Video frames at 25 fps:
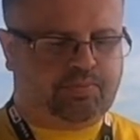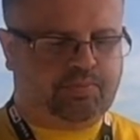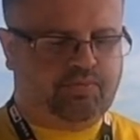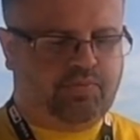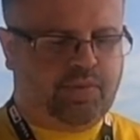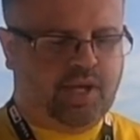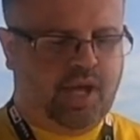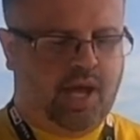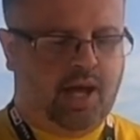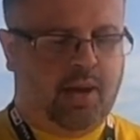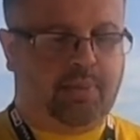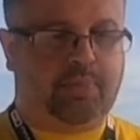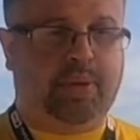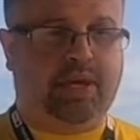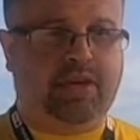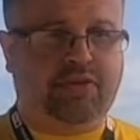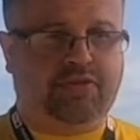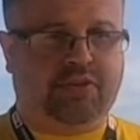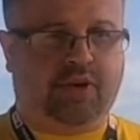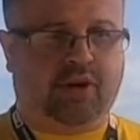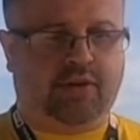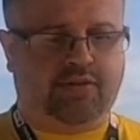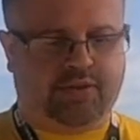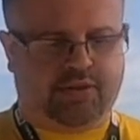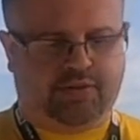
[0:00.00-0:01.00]

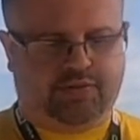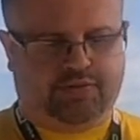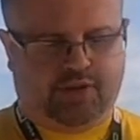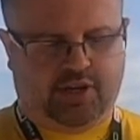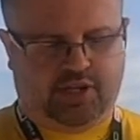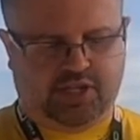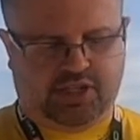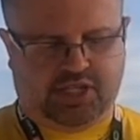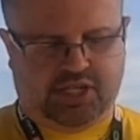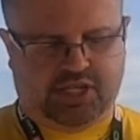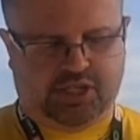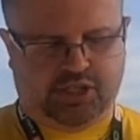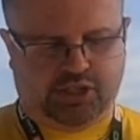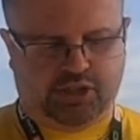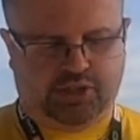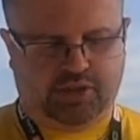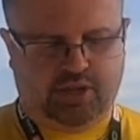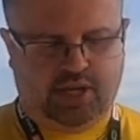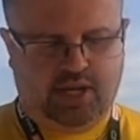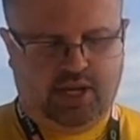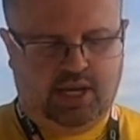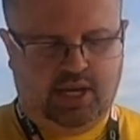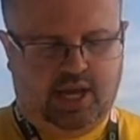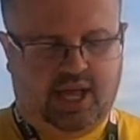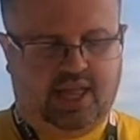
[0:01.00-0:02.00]
P5 in the first session,
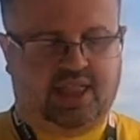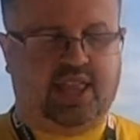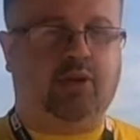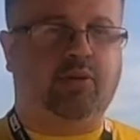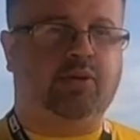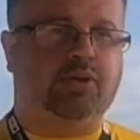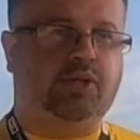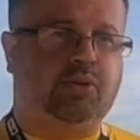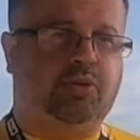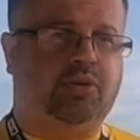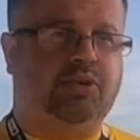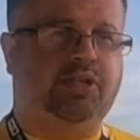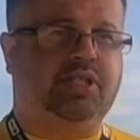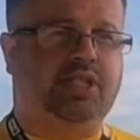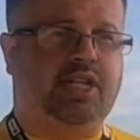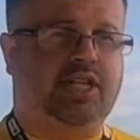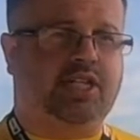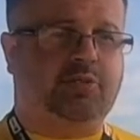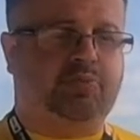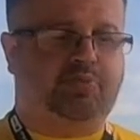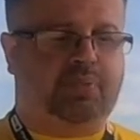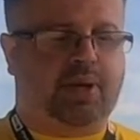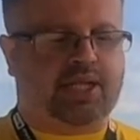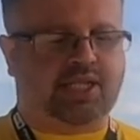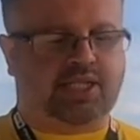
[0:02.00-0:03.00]
and that was where he set
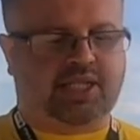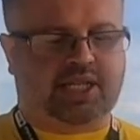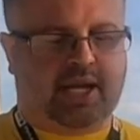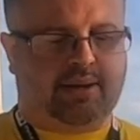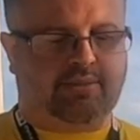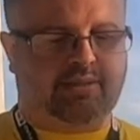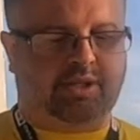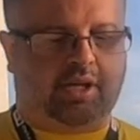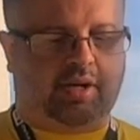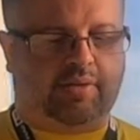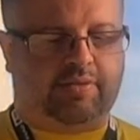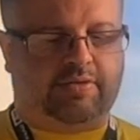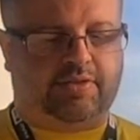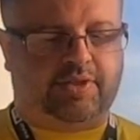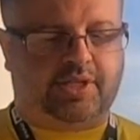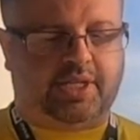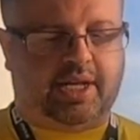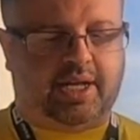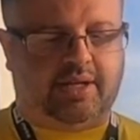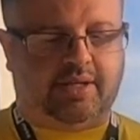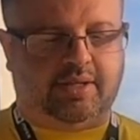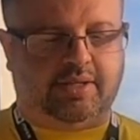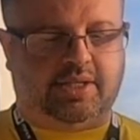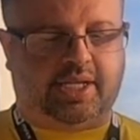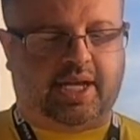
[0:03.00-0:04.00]
his best lap time of
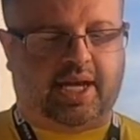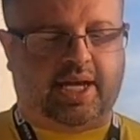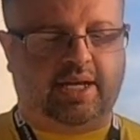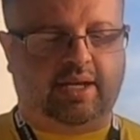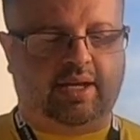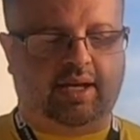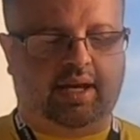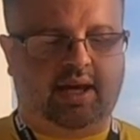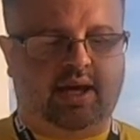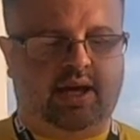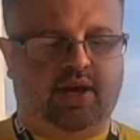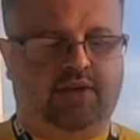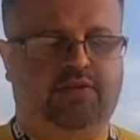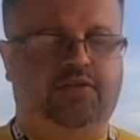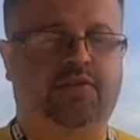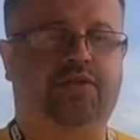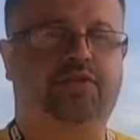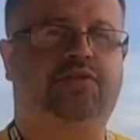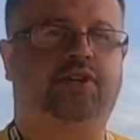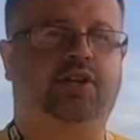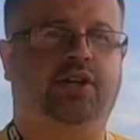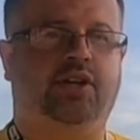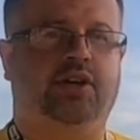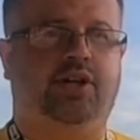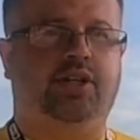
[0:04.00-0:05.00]
the day, a
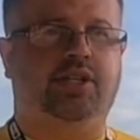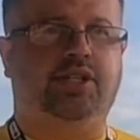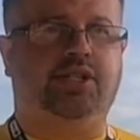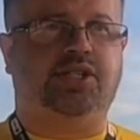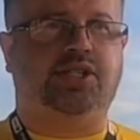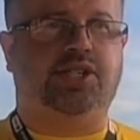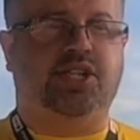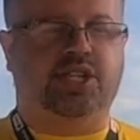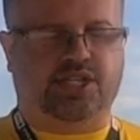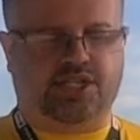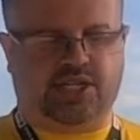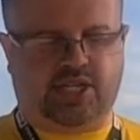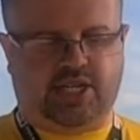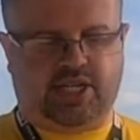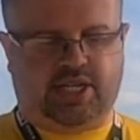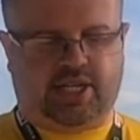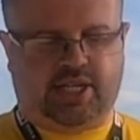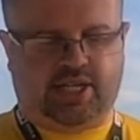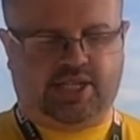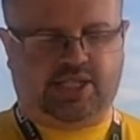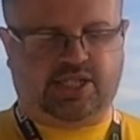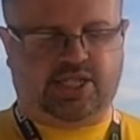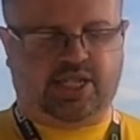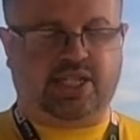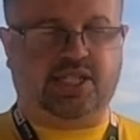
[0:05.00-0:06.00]

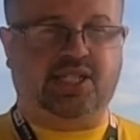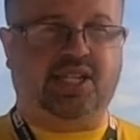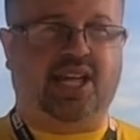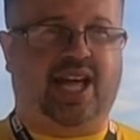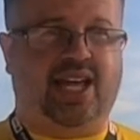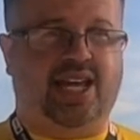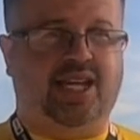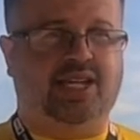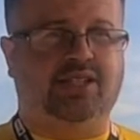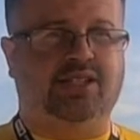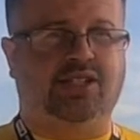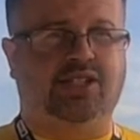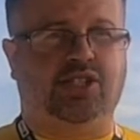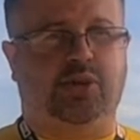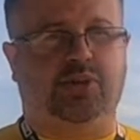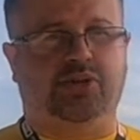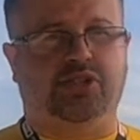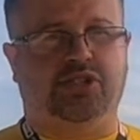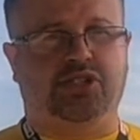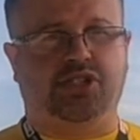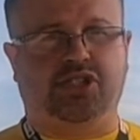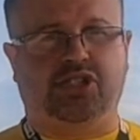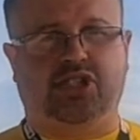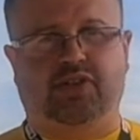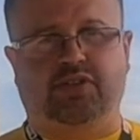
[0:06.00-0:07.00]
59.68, so
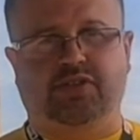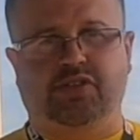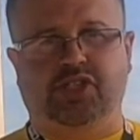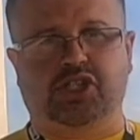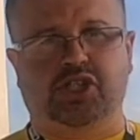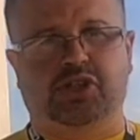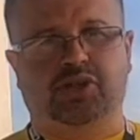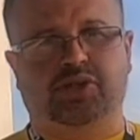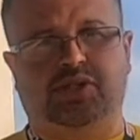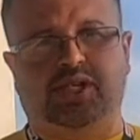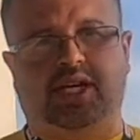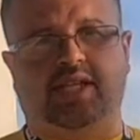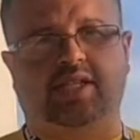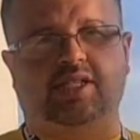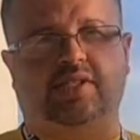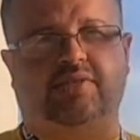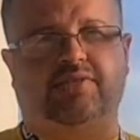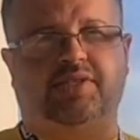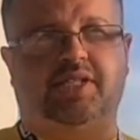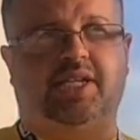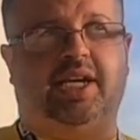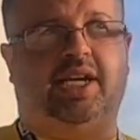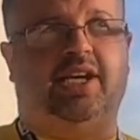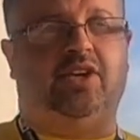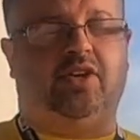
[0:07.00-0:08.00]
he's just over 0.2 of a
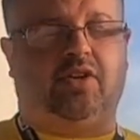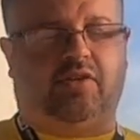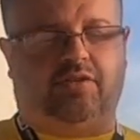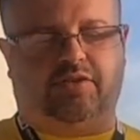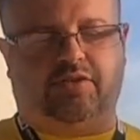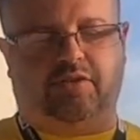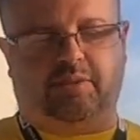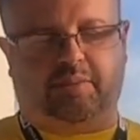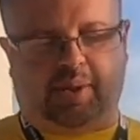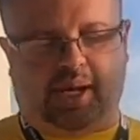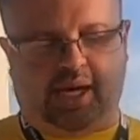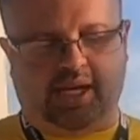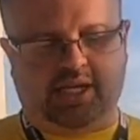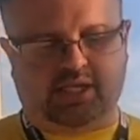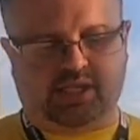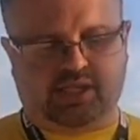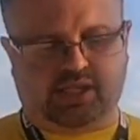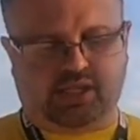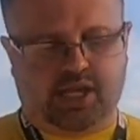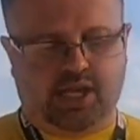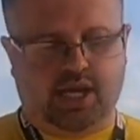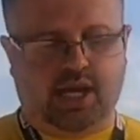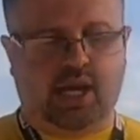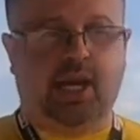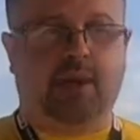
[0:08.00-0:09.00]
second off of the pace.
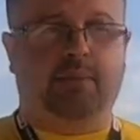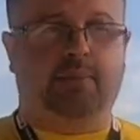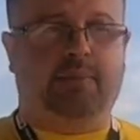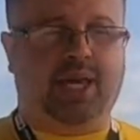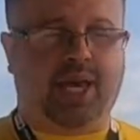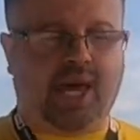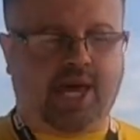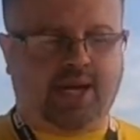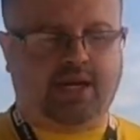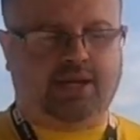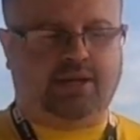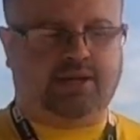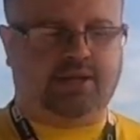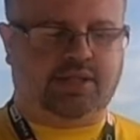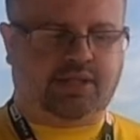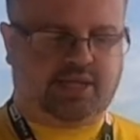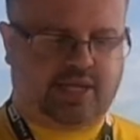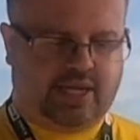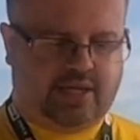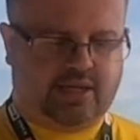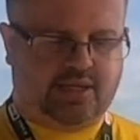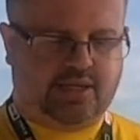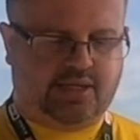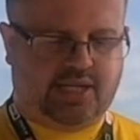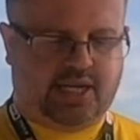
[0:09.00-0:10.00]
P8 in the
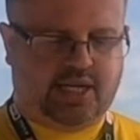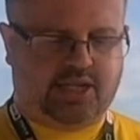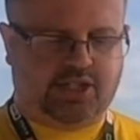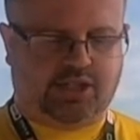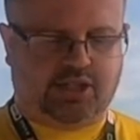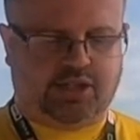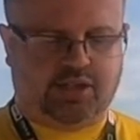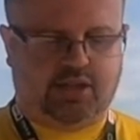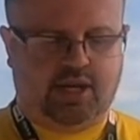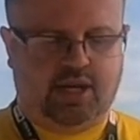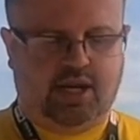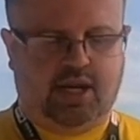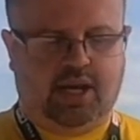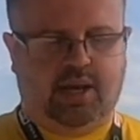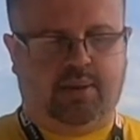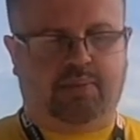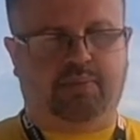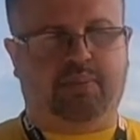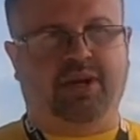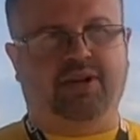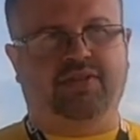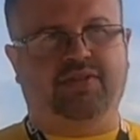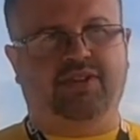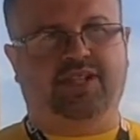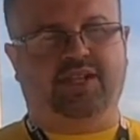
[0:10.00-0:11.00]
second session,
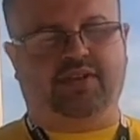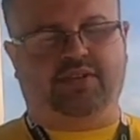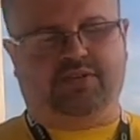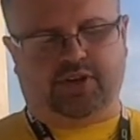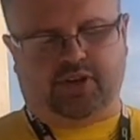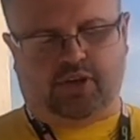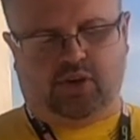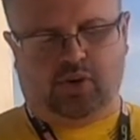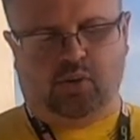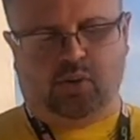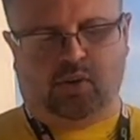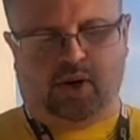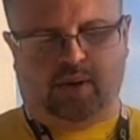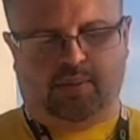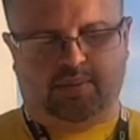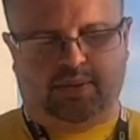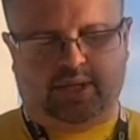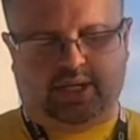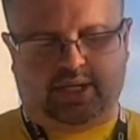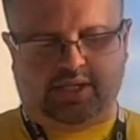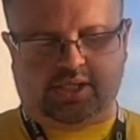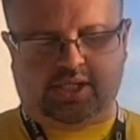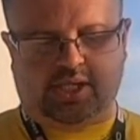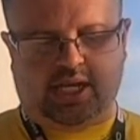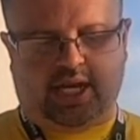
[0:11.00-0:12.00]
bit of a difficult one
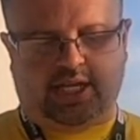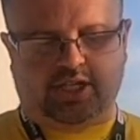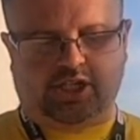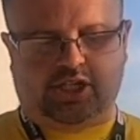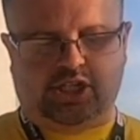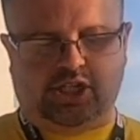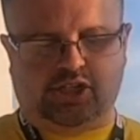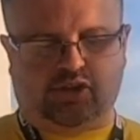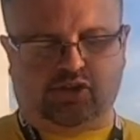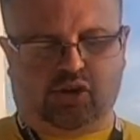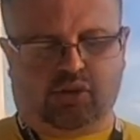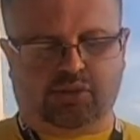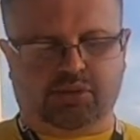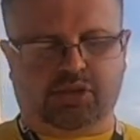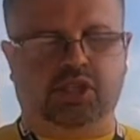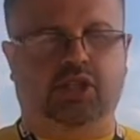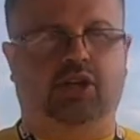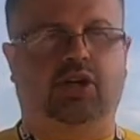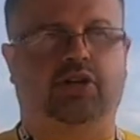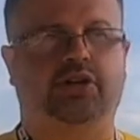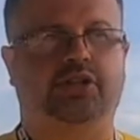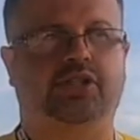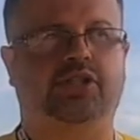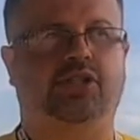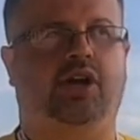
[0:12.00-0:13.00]
because he actually dropped a
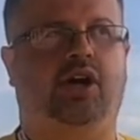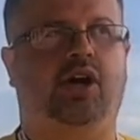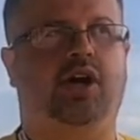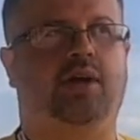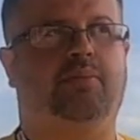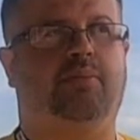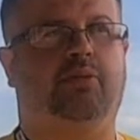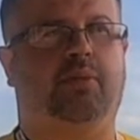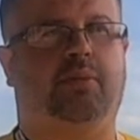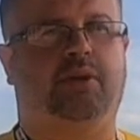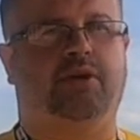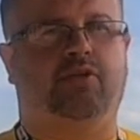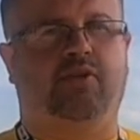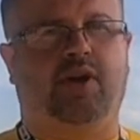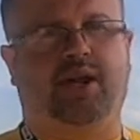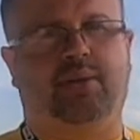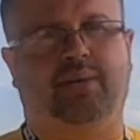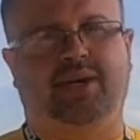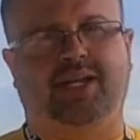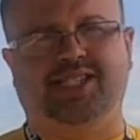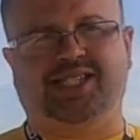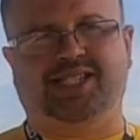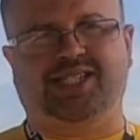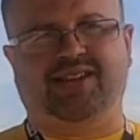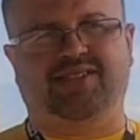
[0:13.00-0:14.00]
lot of time, probably around
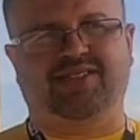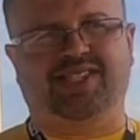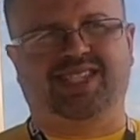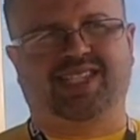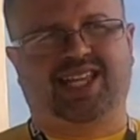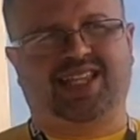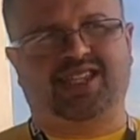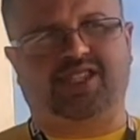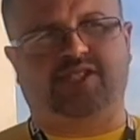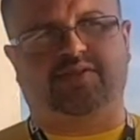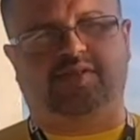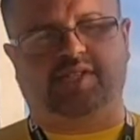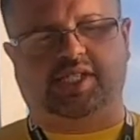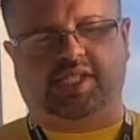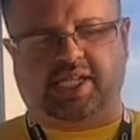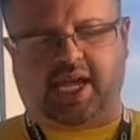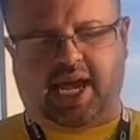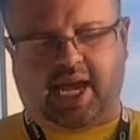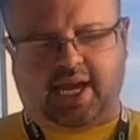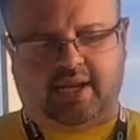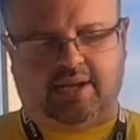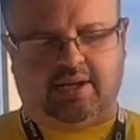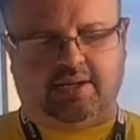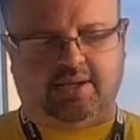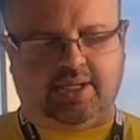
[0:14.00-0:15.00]
about 0.7 of a
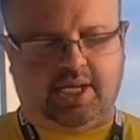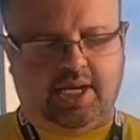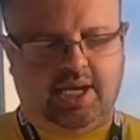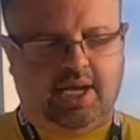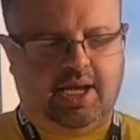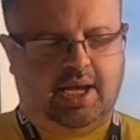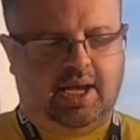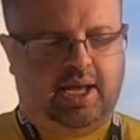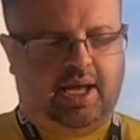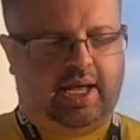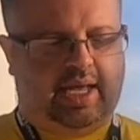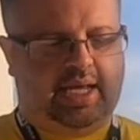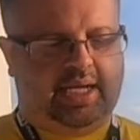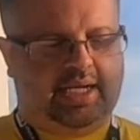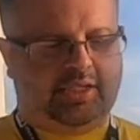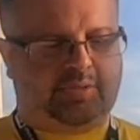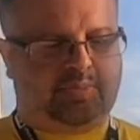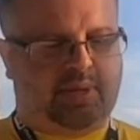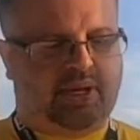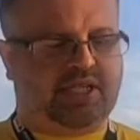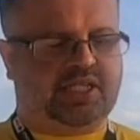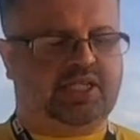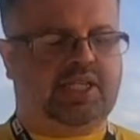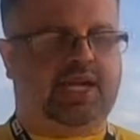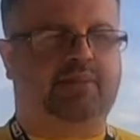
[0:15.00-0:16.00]
second, and his
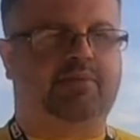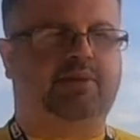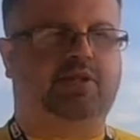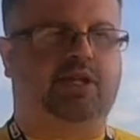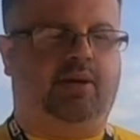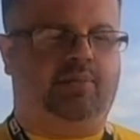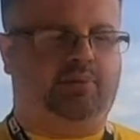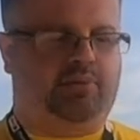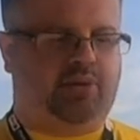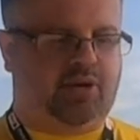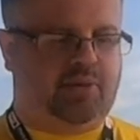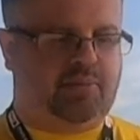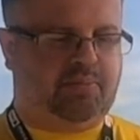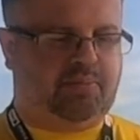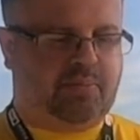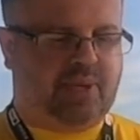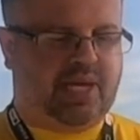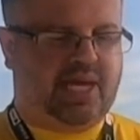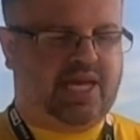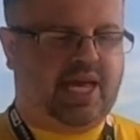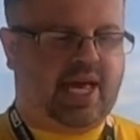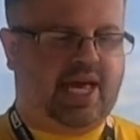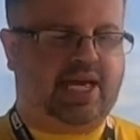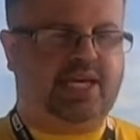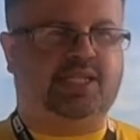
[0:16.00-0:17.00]
best lap time put him
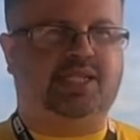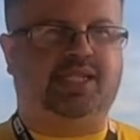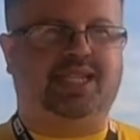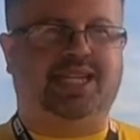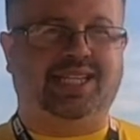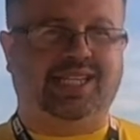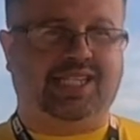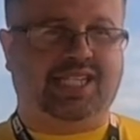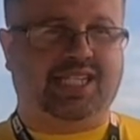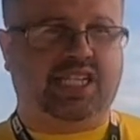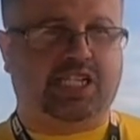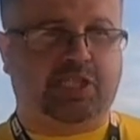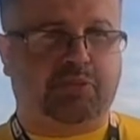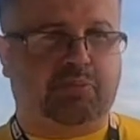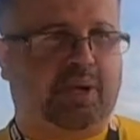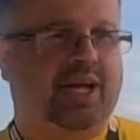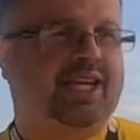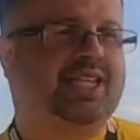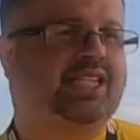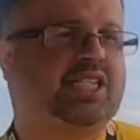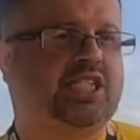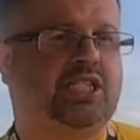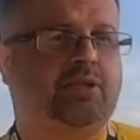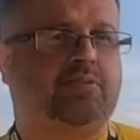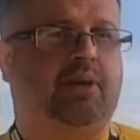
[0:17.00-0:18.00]
P18, 6
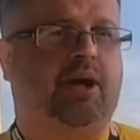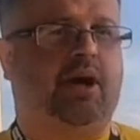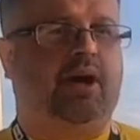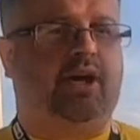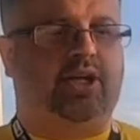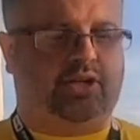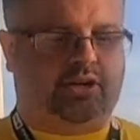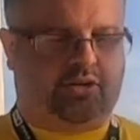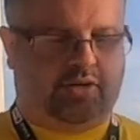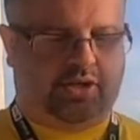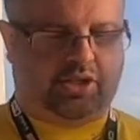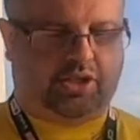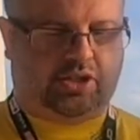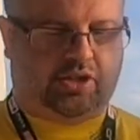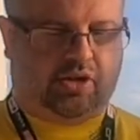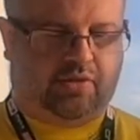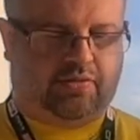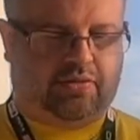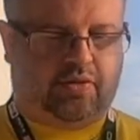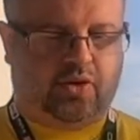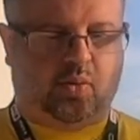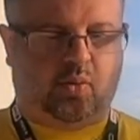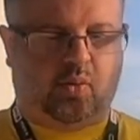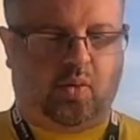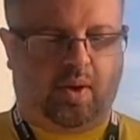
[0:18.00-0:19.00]
places behind
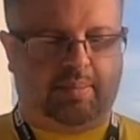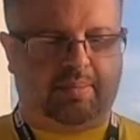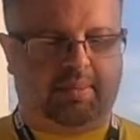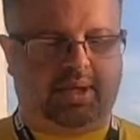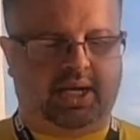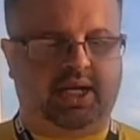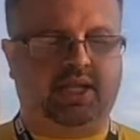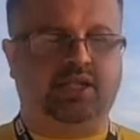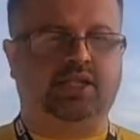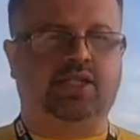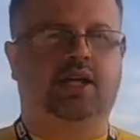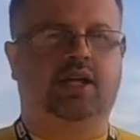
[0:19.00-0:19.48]
Christoph on a 1 minute